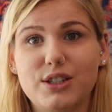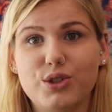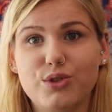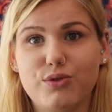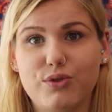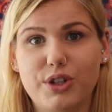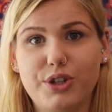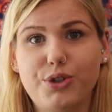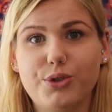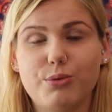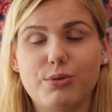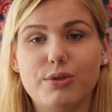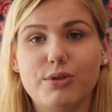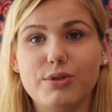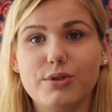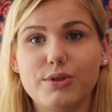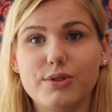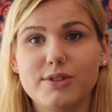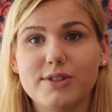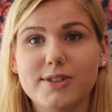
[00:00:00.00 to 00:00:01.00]

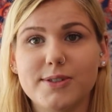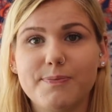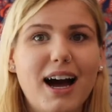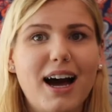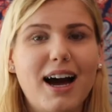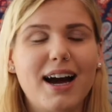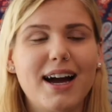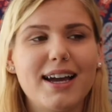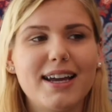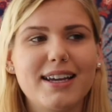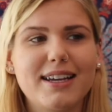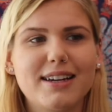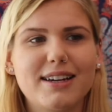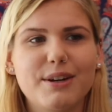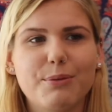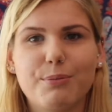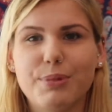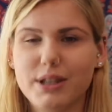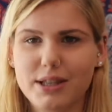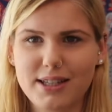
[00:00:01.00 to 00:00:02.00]
individuals. I
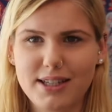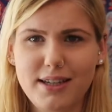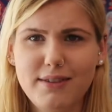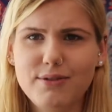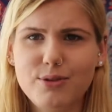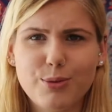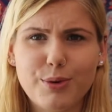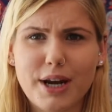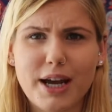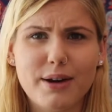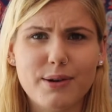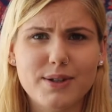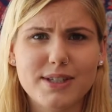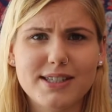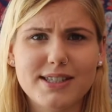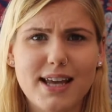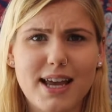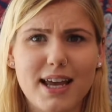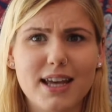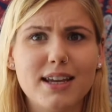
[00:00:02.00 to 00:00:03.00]
believed what I
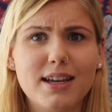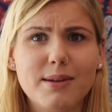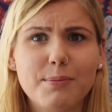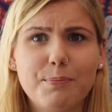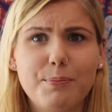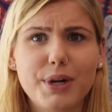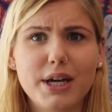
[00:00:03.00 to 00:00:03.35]
was saying,